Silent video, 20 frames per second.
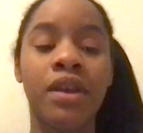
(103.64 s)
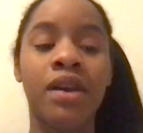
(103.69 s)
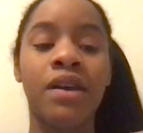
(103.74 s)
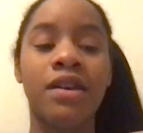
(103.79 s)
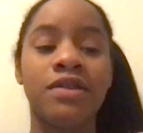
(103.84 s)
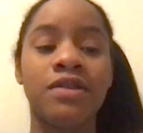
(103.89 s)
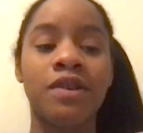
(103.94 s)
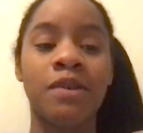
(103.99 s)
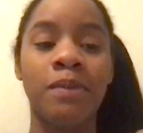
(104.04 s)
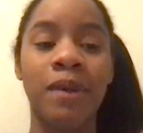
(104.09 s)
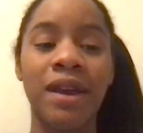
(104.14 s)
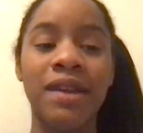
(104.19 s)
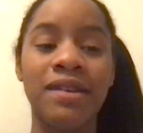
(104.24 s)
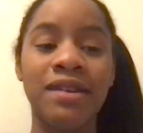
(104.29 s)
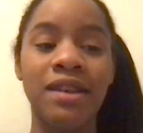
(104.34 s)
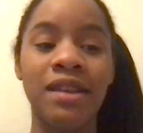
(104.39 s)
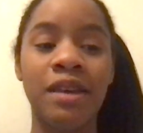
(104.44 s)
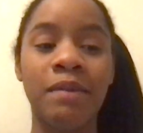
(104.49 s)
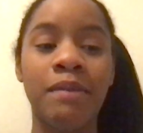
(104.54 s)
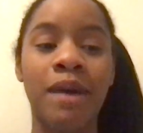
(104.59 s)
So
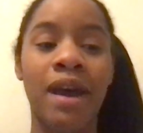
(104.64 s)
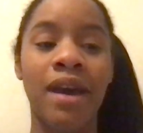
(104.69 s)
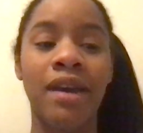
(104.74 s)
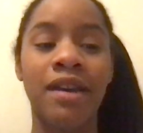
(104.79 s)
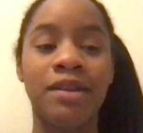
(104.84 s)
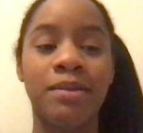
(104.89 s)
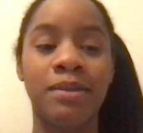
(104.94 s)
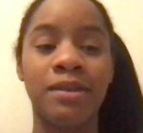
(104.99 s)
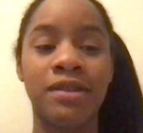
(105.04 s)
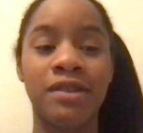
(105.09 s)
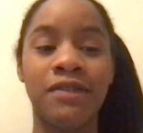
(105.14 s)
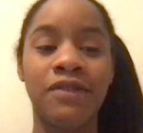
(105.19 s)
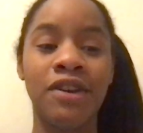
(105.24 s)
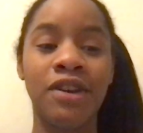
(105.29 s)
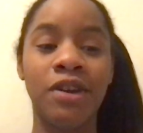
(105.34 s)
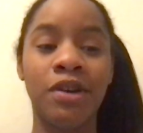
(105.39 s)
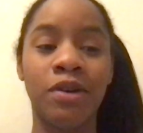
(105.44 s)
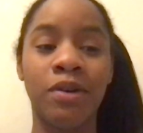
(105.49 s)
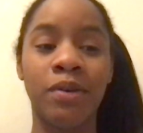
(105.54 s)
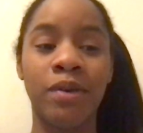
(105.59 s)
basically my specific
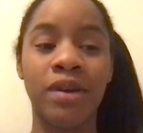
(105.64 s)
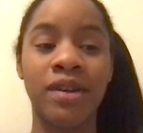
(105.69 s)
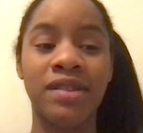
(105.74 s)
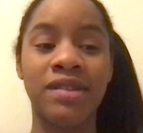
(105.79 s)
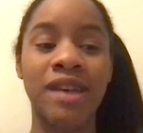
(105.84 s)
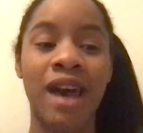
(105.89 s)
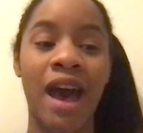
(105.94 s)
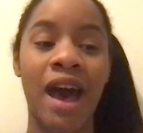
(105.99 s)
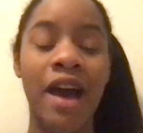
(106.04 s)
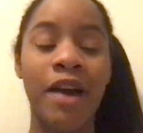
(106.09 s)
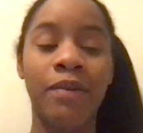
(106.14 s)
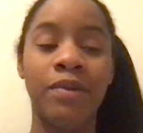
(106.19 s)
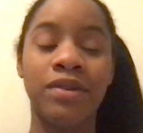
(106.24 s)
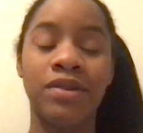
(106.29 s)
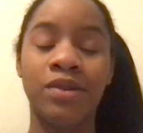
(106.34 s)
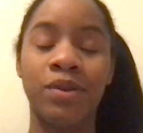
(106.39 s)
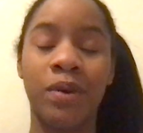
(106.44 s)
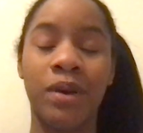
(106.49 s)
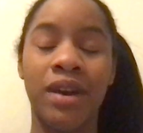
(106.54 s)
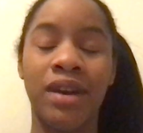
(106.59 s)
goal was I was
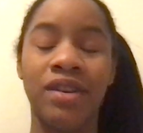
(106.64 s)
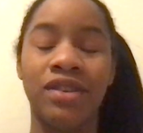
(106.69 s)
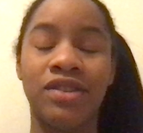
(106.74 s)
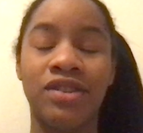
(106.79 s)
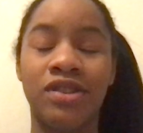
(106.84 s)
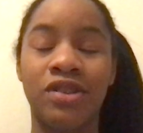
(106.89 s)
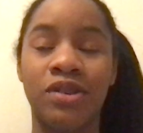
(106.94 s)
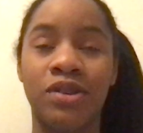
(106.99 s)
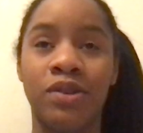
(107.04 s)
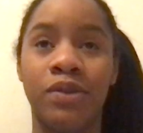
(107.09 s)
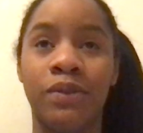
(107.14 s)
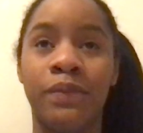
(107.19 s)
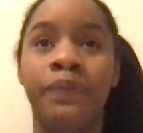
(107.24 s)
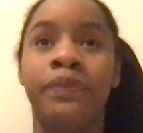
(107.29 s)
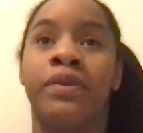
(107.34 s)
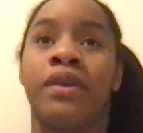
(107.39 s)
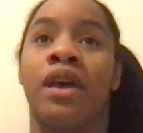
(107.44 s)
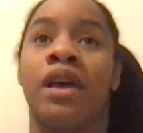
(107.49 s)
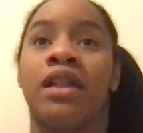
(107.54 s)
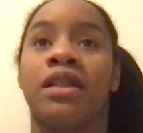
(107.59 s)
going to
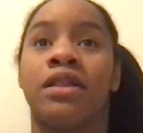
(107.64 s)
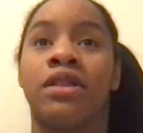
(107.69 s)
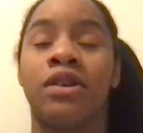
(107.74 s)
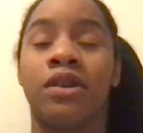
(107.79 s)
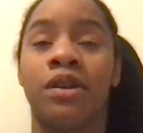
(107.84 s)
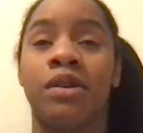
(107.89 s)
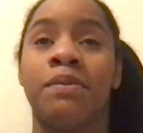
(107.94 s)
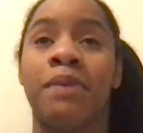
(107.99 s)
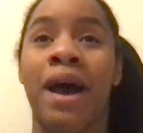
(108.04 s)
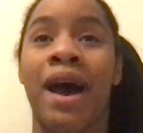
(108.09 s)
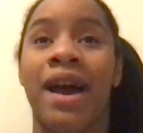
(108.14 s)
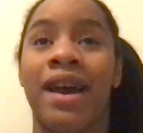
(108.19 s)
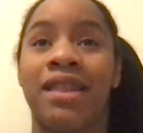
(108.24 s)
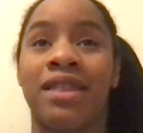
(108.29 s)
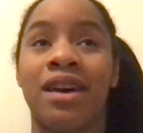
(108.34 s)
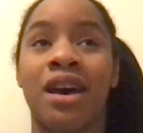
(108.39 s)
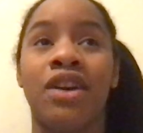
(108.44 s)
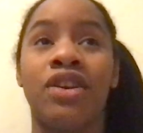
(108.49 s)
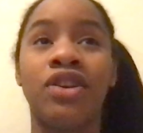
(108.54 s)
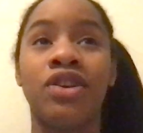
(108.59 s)
learn
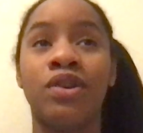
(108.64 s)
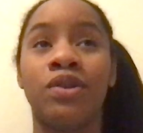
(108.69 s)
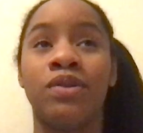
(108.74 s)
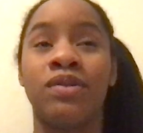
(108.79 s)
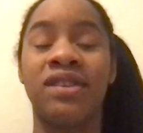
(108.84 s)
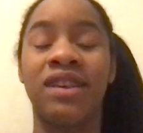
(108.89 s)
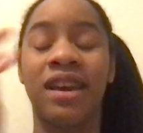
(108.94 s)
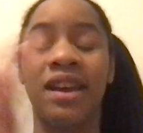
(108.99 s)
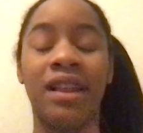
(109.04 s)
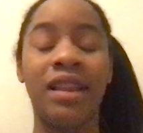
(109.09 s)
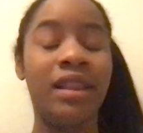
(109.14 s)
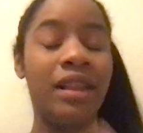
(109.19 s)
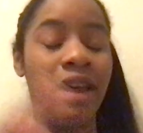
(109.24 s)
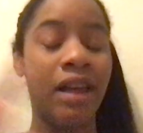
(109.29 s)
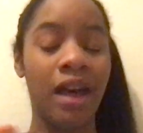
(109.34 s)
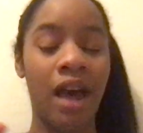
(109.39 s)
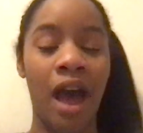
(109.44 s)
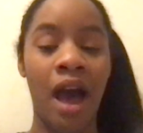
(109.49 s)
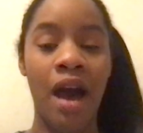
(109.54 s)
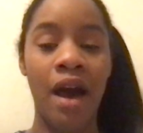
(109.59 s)
Python using
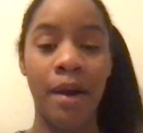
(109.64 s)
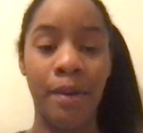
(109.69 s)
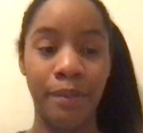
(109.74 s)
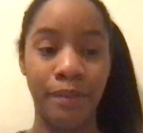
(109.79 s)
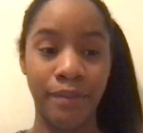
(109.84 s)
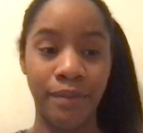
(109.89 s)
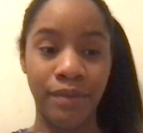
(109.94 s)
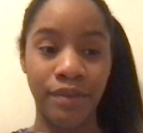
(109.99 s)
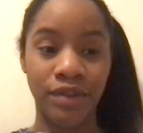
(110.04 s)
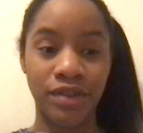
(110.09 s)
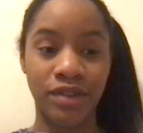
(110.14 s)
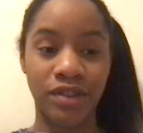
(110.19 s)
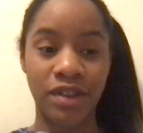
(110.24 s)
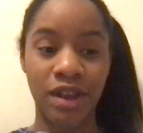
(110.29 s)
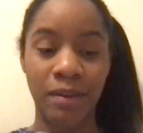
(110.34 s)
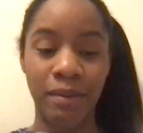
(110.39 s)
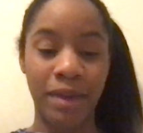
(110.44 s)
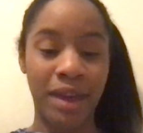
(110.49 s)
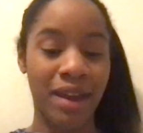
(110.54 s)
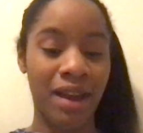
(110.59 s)

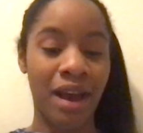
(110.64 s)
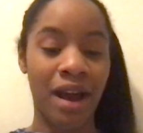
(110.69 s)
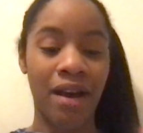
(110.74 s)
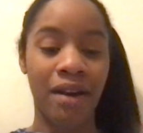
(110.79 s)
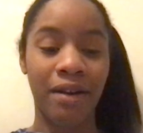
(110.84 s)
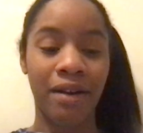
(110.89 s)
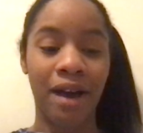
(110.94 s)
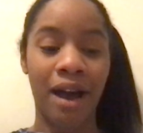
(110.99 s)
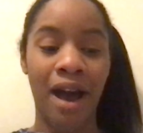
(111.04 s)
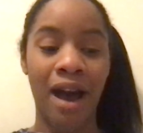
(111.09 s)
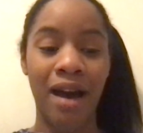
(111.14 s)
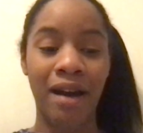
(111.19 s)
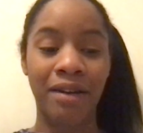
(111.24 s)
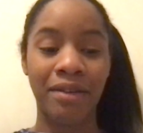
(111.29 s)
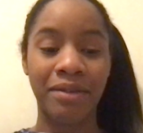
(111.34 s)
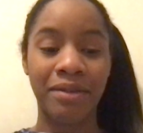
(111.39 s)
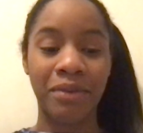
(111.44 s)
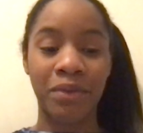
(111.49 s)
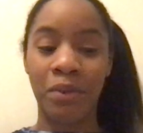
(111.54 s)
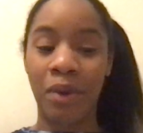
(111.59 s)
some
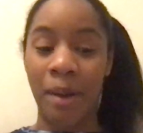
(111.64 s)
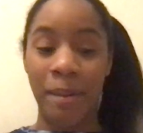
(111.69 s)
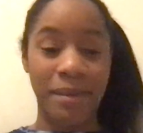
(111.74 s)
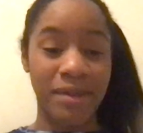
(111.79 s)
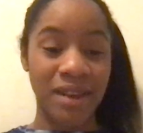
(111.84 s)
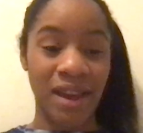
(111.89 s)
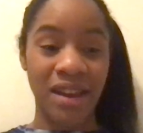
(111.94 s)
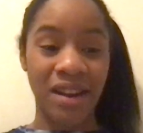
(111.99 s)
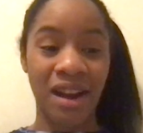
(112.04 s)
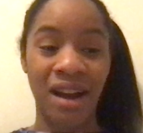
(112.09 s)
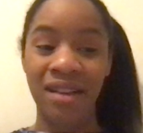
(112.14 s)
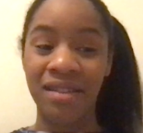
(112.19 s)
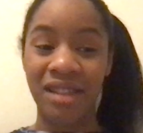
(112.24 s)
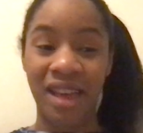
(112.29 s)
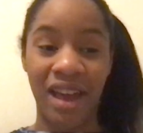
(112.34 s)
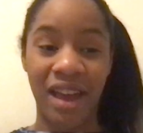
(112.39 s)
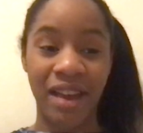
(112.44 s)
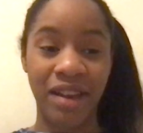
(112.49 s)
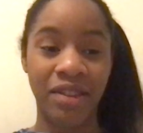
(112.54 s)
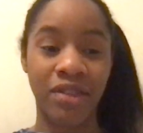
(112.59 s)
website
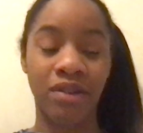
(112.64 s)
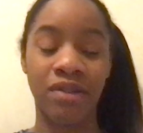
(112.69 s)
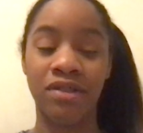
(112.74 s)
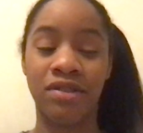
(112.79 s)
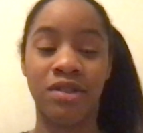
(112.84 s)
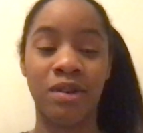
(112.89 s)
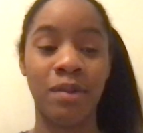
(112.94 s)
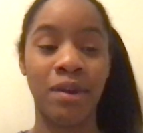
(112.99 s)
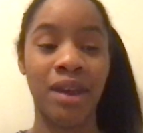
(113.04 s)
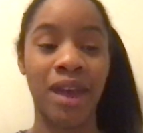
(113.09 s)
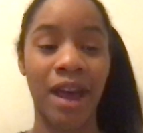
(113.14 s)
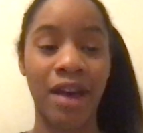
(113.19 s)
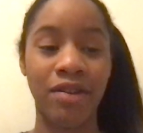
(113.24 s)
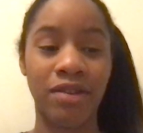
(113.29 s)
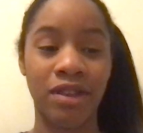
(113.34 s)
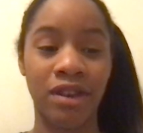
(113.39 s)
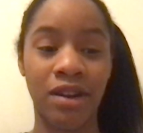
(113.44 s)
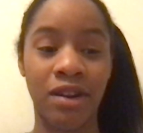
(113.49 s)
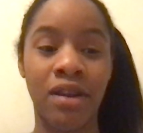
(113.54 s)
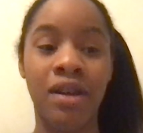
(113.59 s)
online. There are so many out
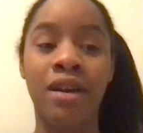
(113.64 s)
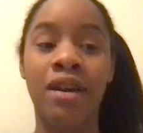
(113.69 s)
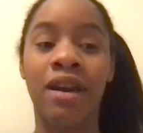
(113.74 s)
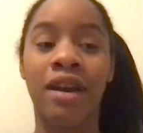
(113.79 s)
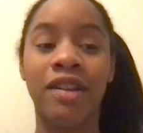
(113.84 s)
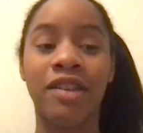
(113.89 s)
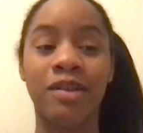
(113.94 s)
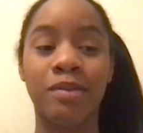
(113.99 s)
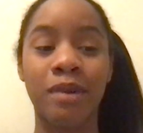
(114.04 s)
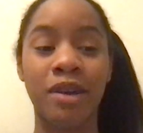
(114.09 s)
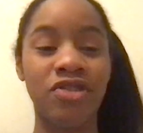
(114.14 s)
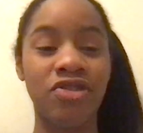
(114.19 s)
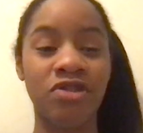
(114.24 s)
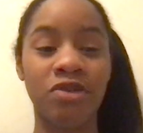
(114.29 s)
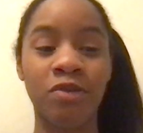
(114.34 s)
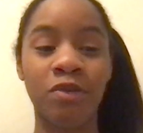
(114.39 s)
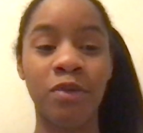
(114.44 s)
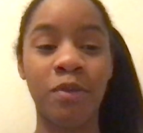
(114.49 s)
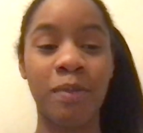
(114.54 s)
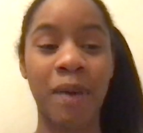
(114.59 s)
there. It's
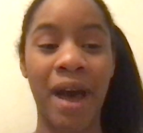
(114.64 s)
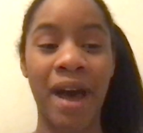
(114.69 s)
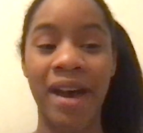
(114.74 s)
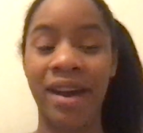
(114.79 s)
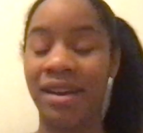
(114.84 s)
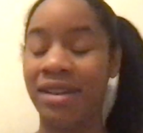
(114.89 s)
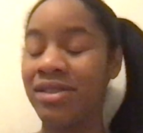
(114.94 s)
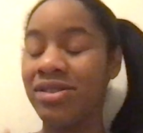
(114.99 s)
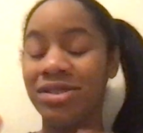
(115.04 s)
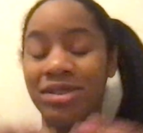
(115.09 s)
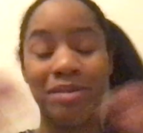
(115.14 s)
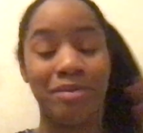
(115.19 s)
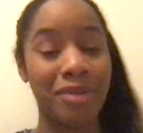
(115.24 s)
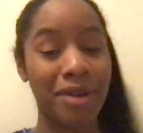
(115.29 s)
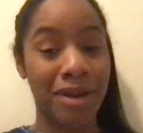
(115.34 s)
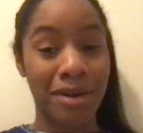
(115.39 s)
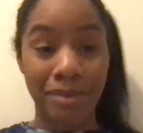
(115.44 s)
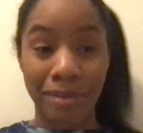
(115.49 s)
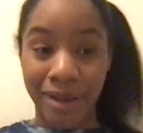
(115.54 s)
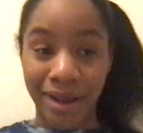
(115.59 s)
measurable by simply
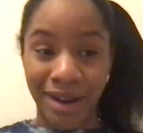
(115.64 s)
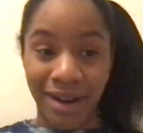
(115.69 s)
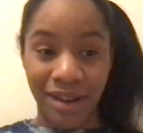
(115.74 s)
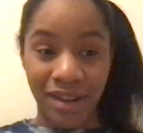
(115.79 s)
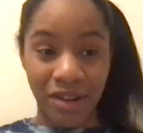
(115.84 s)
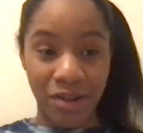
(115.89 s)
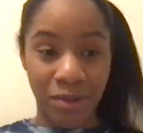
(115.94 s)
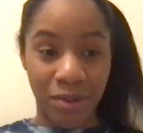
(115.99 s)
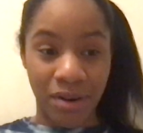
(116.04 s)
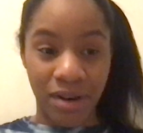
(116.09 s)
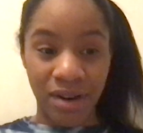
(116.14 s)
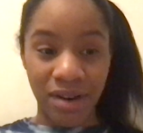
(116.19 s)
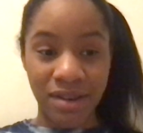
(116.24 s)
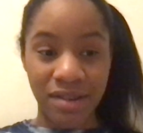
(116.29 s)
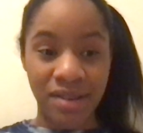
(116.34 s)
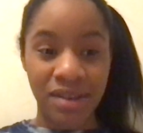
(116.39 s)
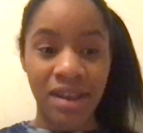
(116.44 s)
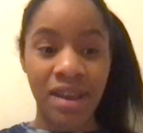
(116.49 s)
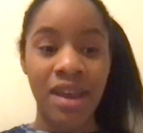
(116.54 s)
completing the course,